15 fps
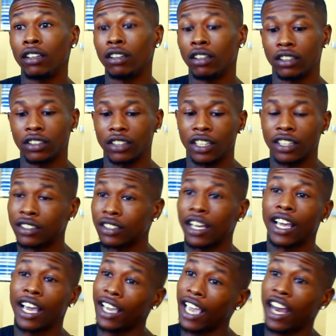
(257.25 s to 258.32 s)
you know, and it's like
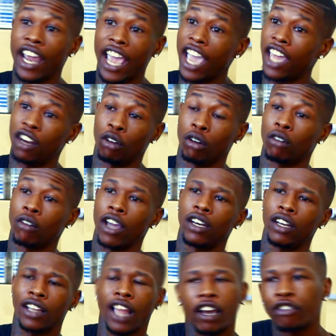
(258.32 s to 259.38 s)
I gotta act on it right
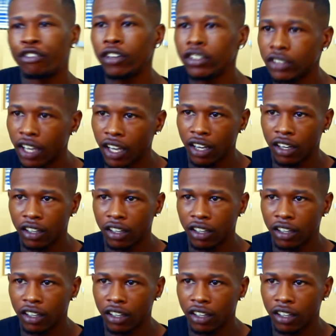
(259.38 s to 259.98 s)
there, like a freestyle.